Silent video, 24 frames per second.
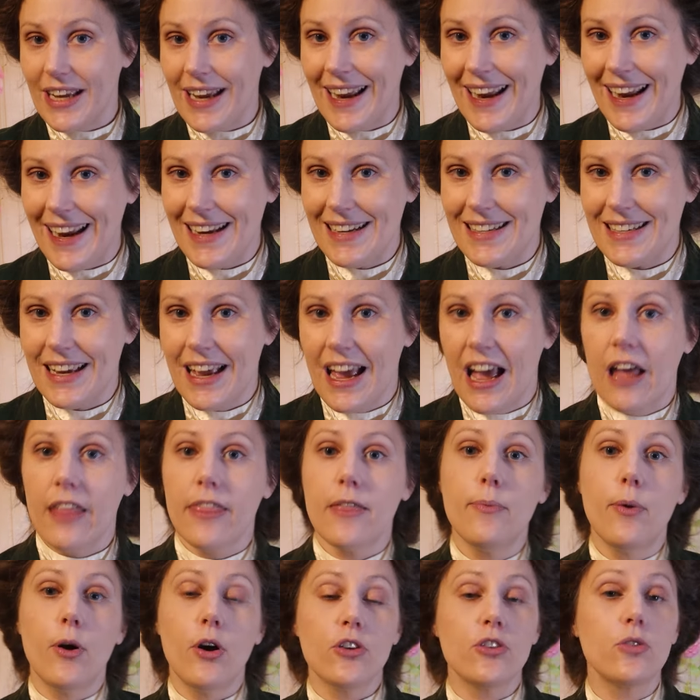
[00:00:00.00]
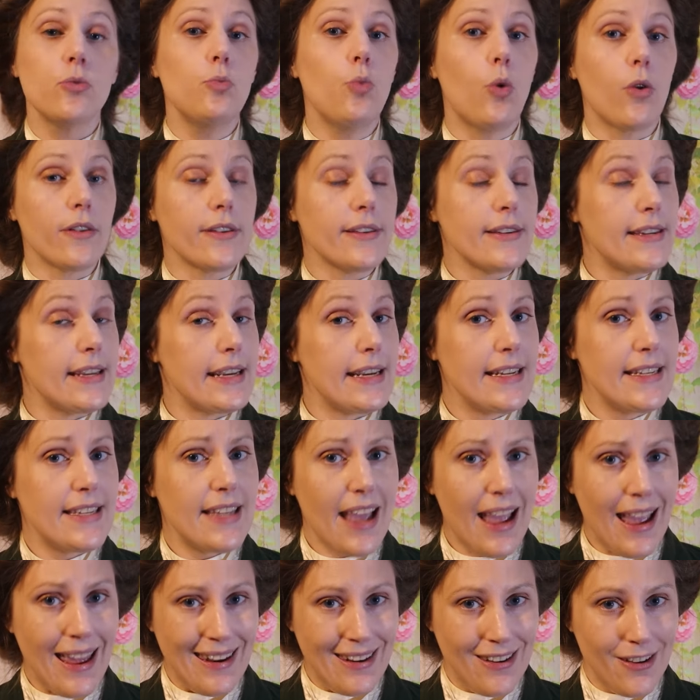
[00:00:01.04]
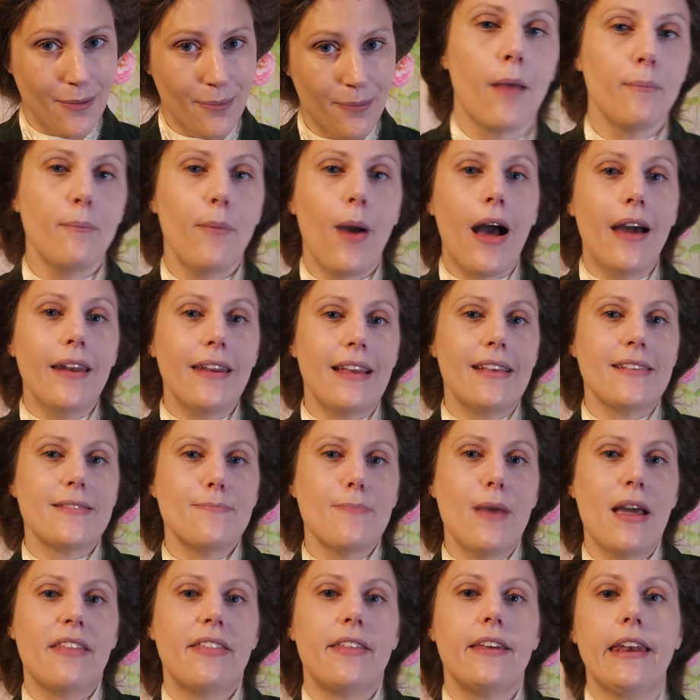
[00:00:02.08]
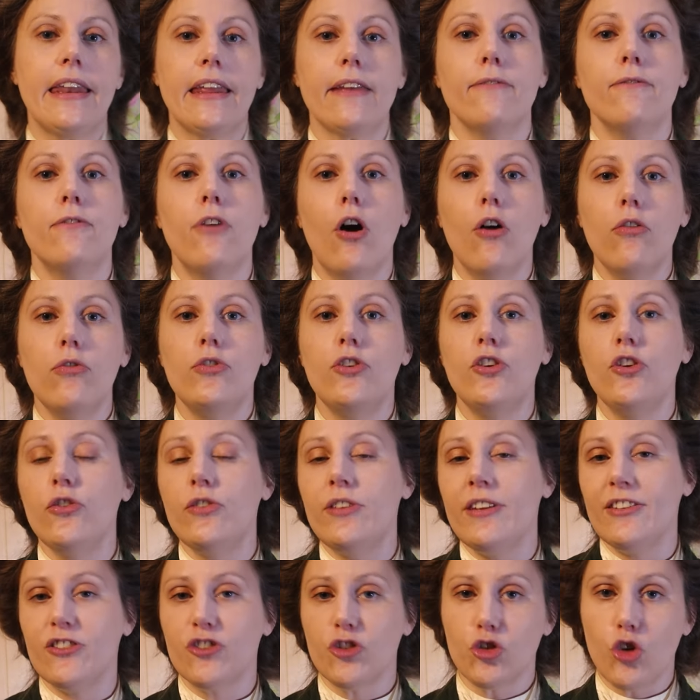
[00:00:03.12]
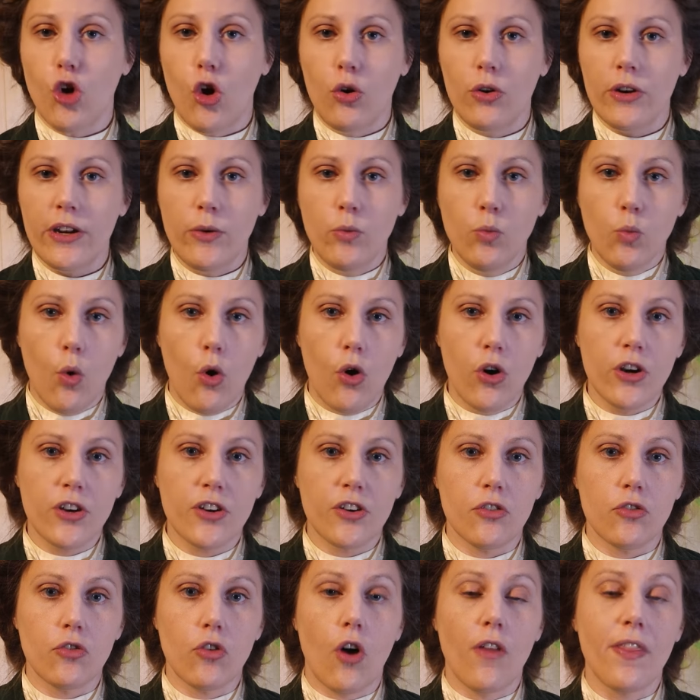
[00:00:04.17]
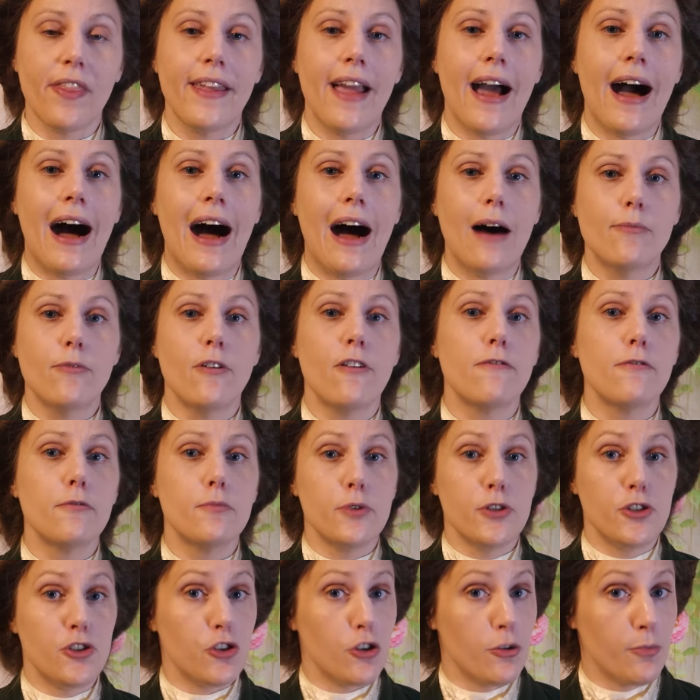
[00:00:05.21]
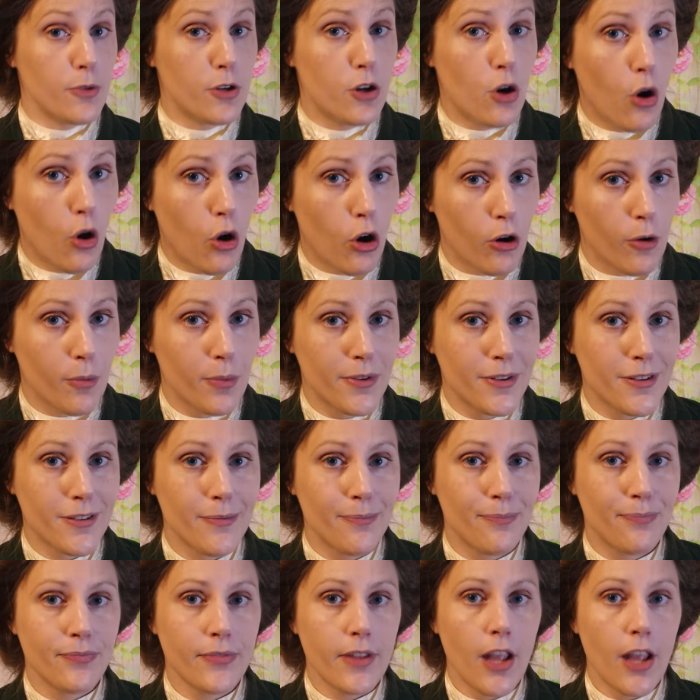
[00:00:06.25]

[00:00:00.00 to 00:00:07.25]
to heat, the person was indeed dead. Barnett's method involved using scalding water on the arm of a presumed corpse.